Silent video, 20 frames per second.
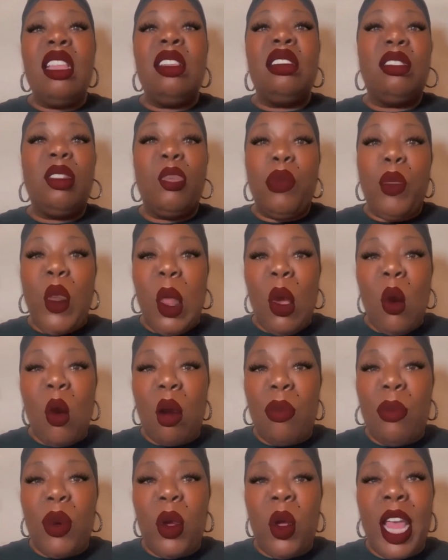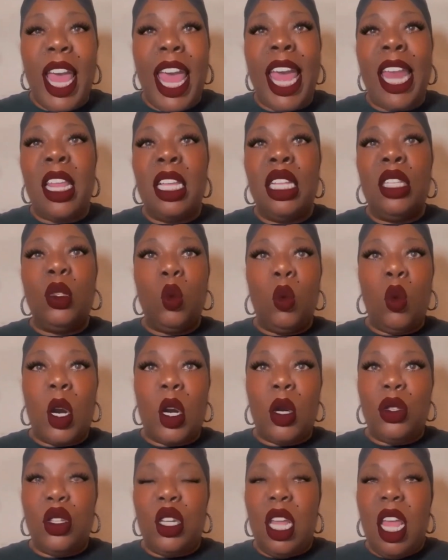it is deplorable at
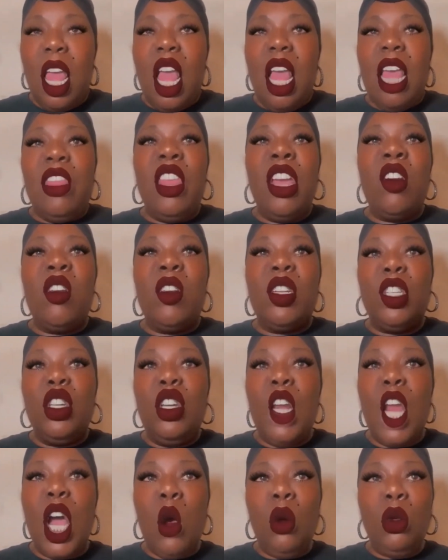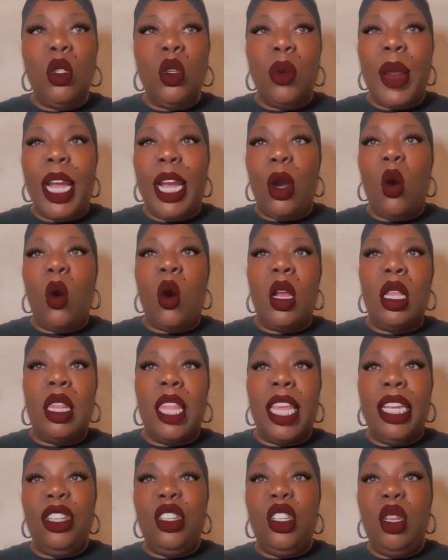its worst. There is no direct
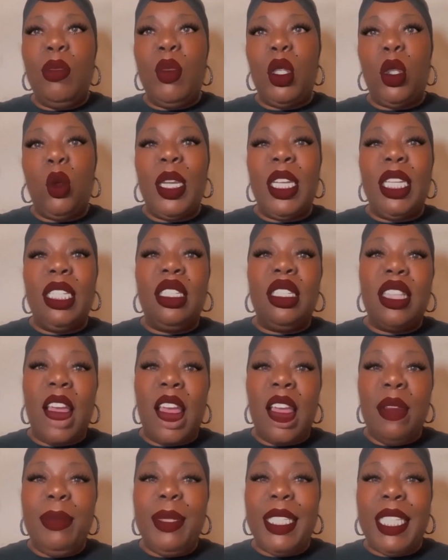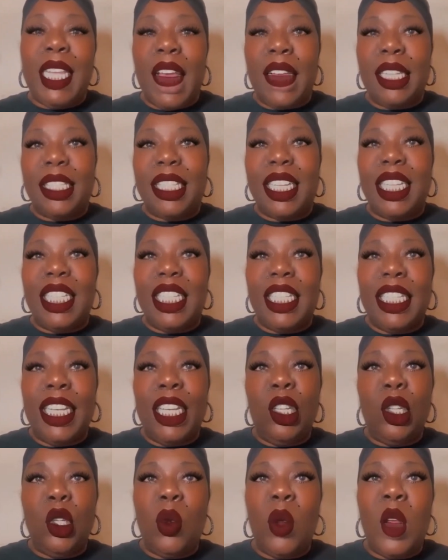correlation between same sex
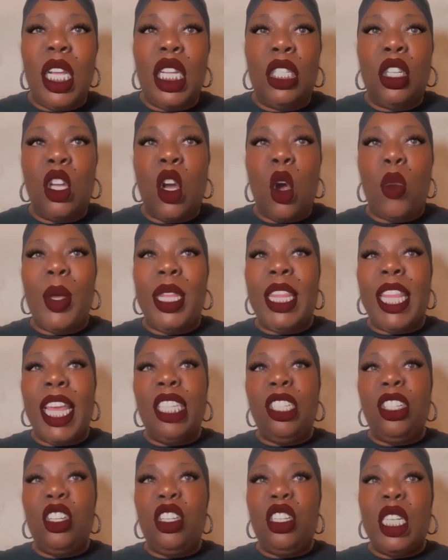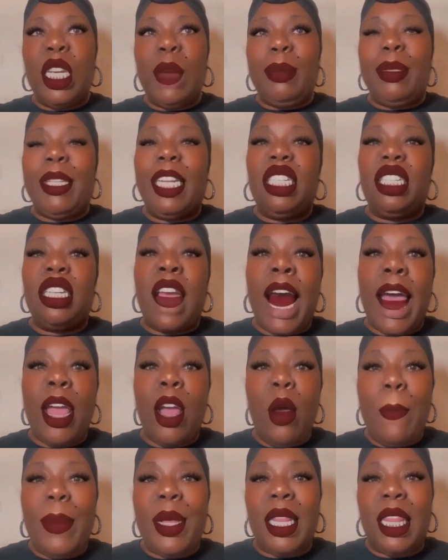consensual adult relationships and
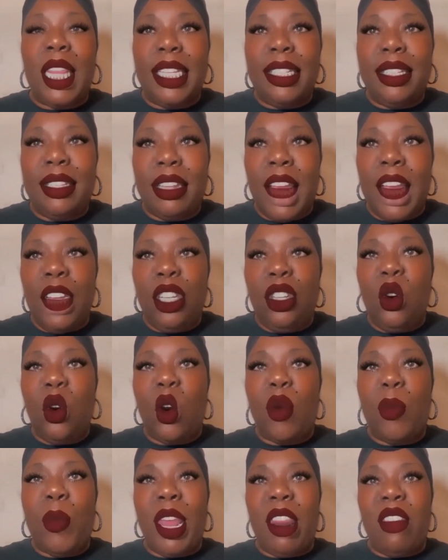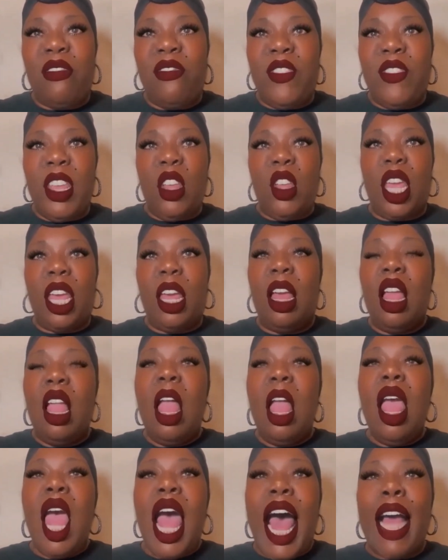child molestation or
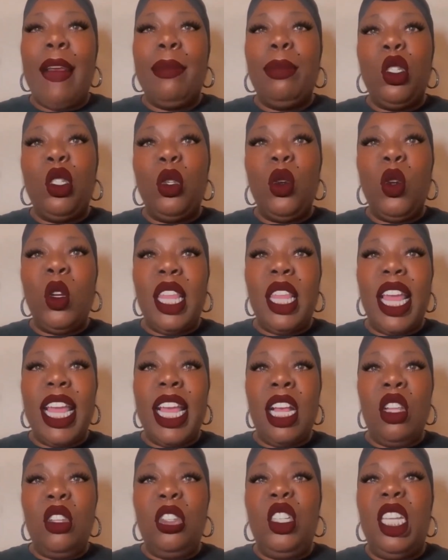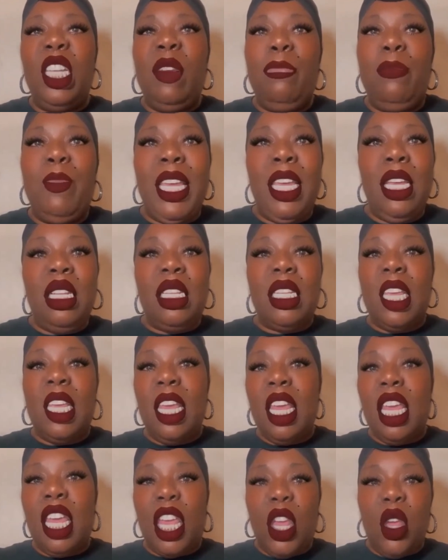pedophilia. I'm sure the
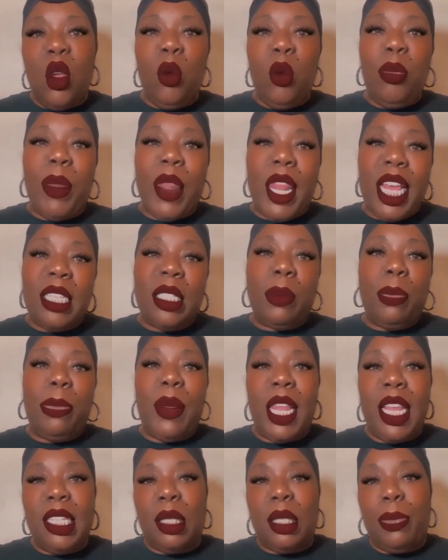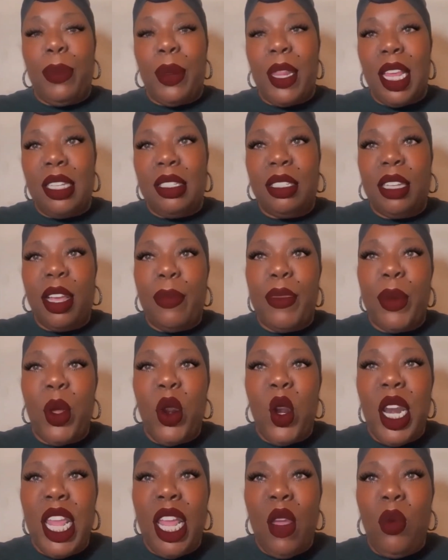LGBTQ plus plus plus
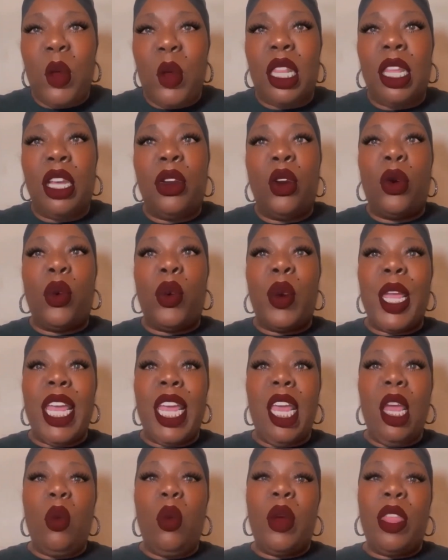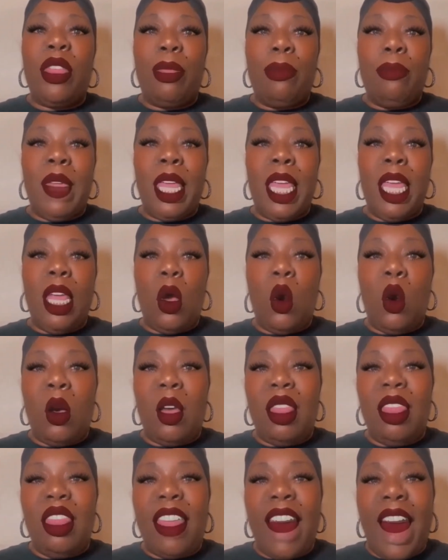community will agree with me
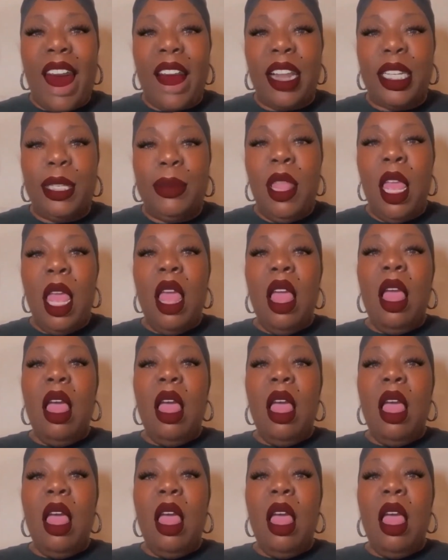on that.